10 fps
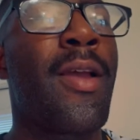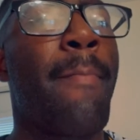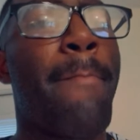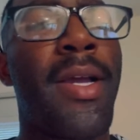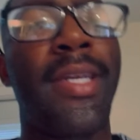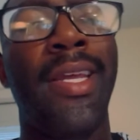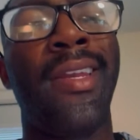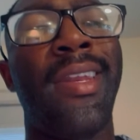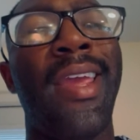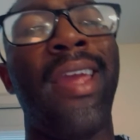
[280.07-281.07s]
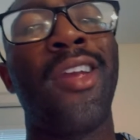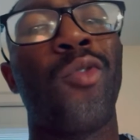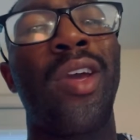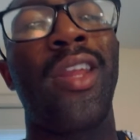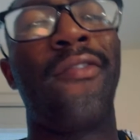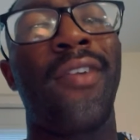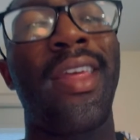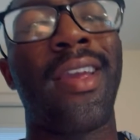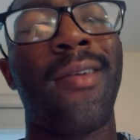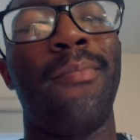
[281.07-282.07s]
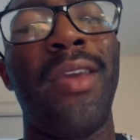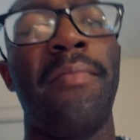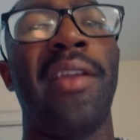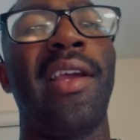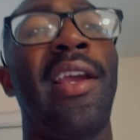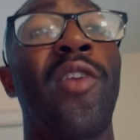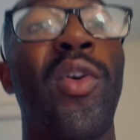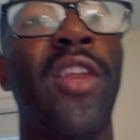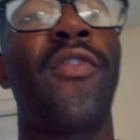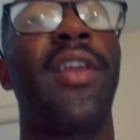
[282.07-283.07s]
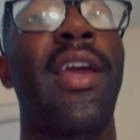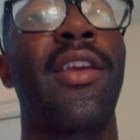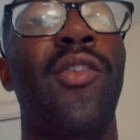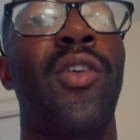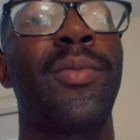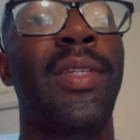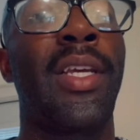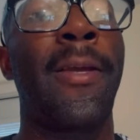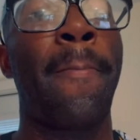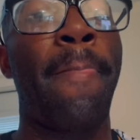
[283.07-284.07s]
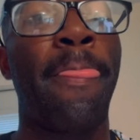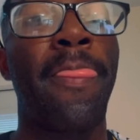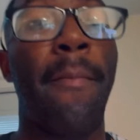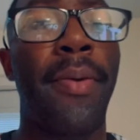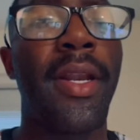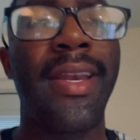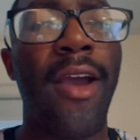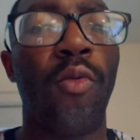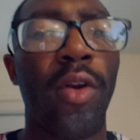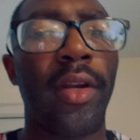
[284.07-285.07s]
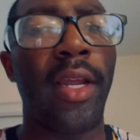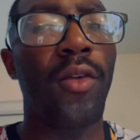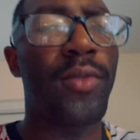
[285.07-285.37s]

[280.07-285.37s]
But then they ain't ready for that commitment. They ain't ready for that, you know what I'm saying? To put in that work and lose